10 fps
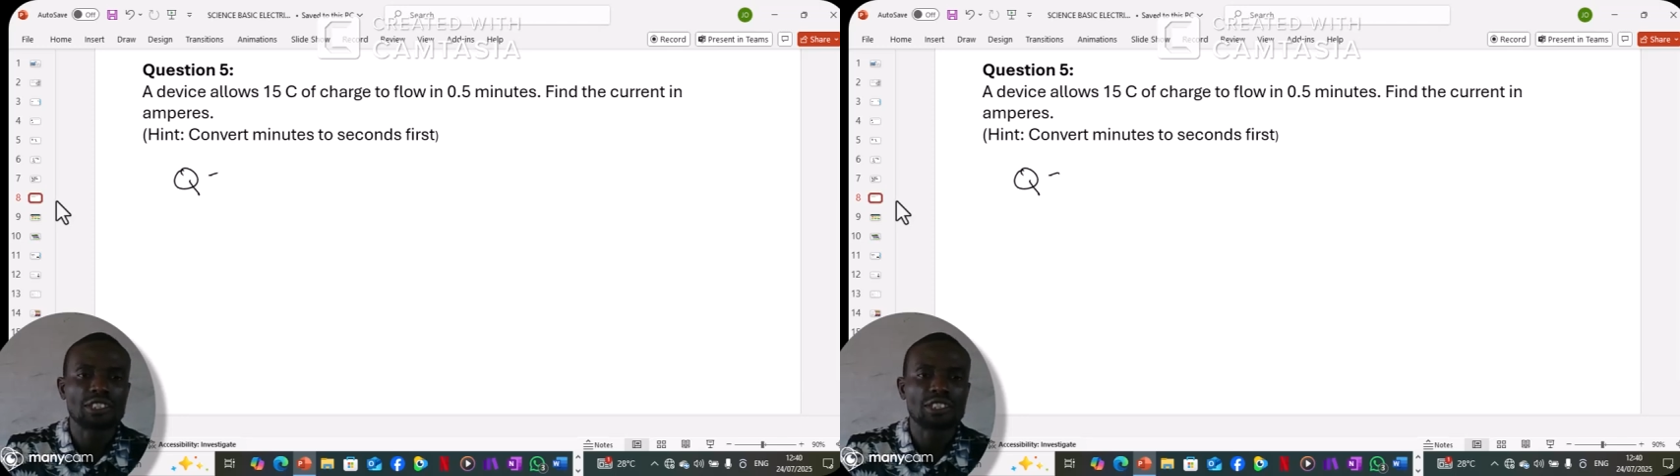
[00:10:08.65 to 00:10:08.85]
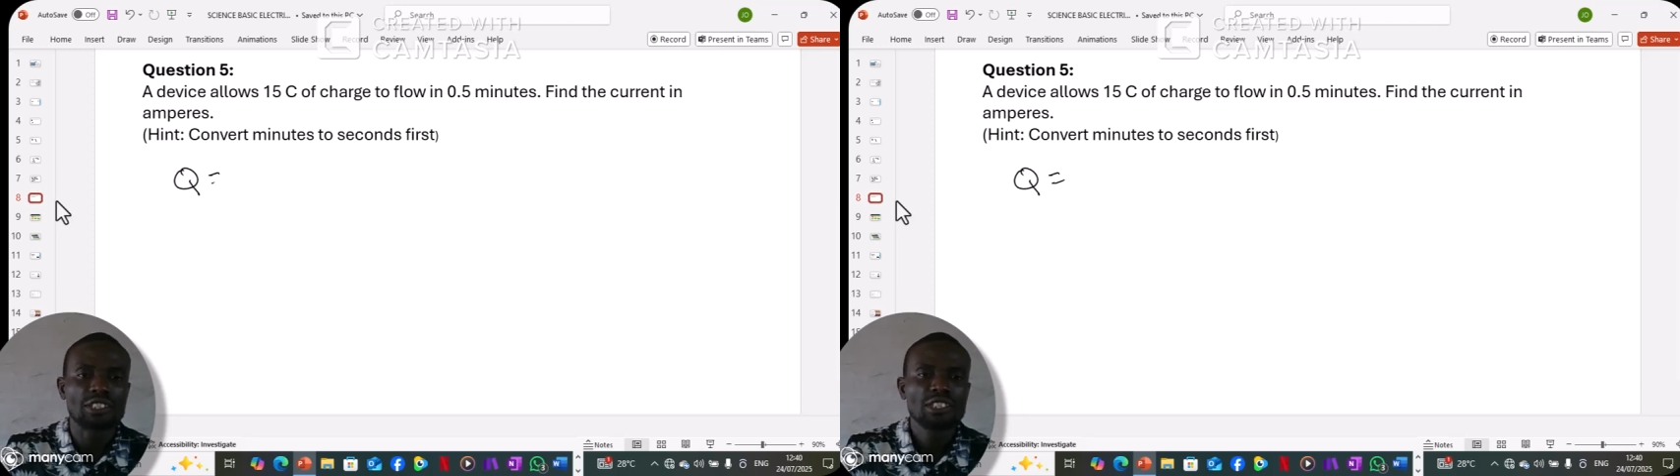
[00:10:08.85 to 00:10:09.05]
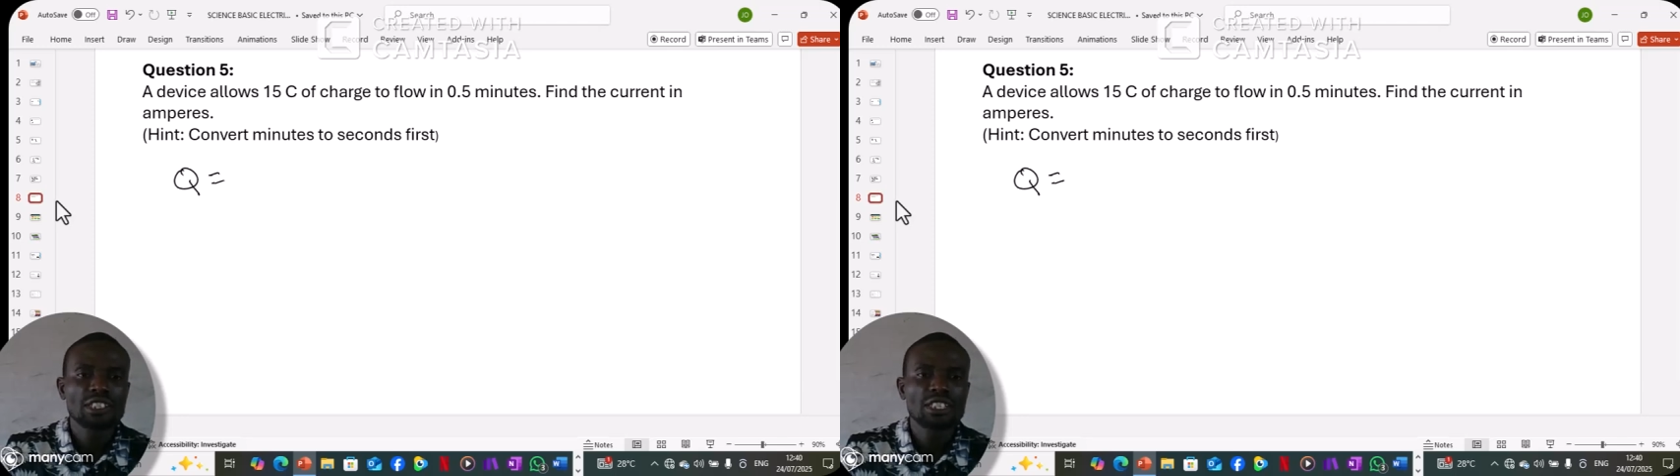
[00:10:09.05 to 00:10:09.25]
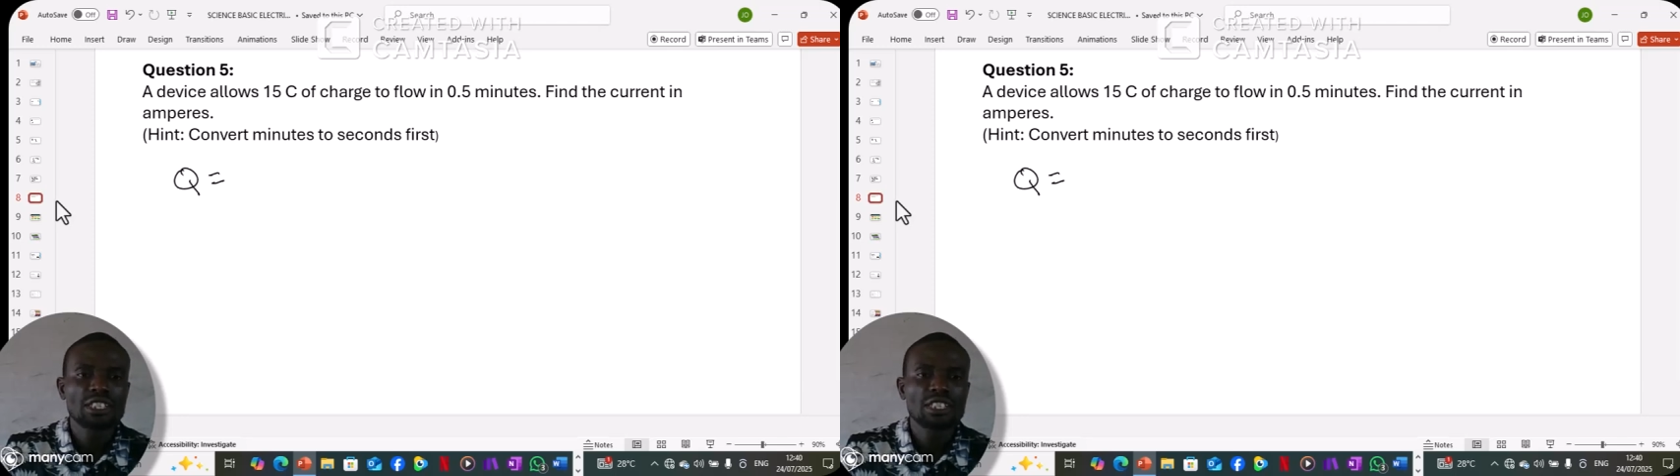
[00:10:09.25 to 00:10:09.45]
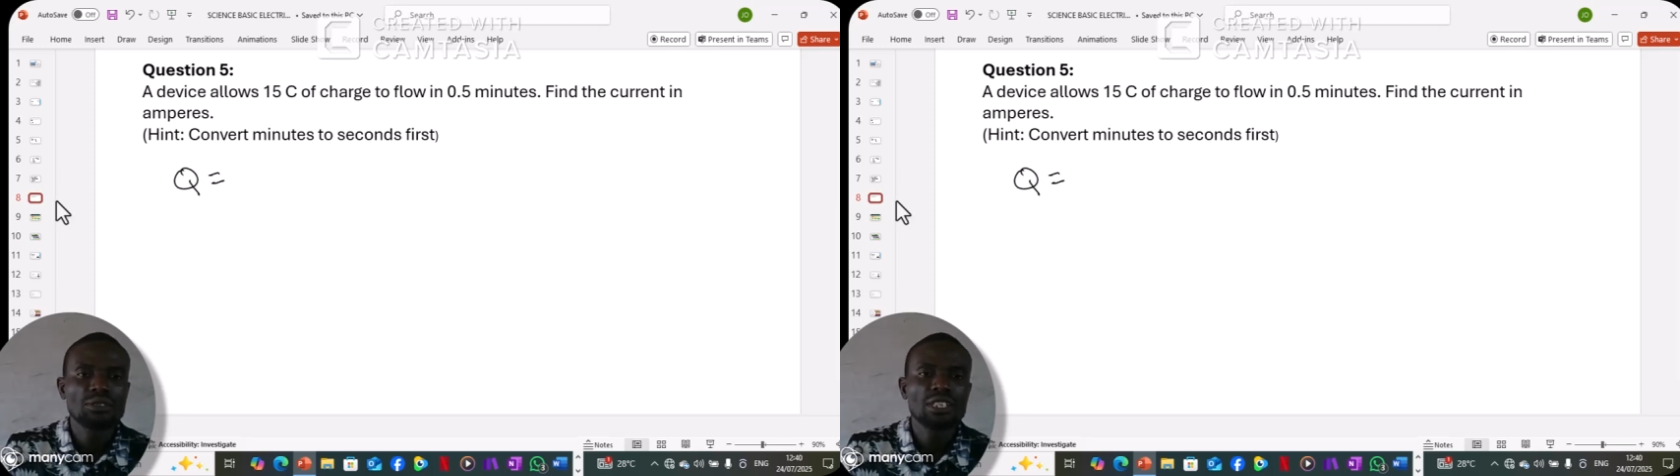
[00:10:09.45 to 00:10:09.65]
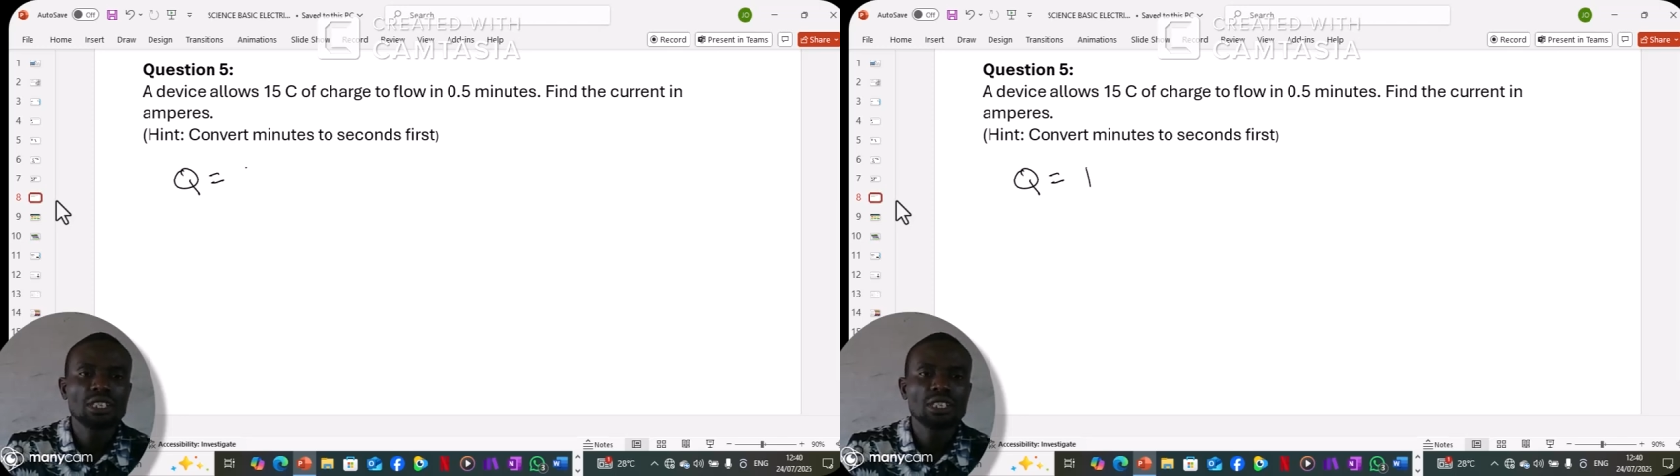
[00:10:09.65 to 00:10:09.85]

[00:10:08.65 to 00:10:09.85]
Q equals to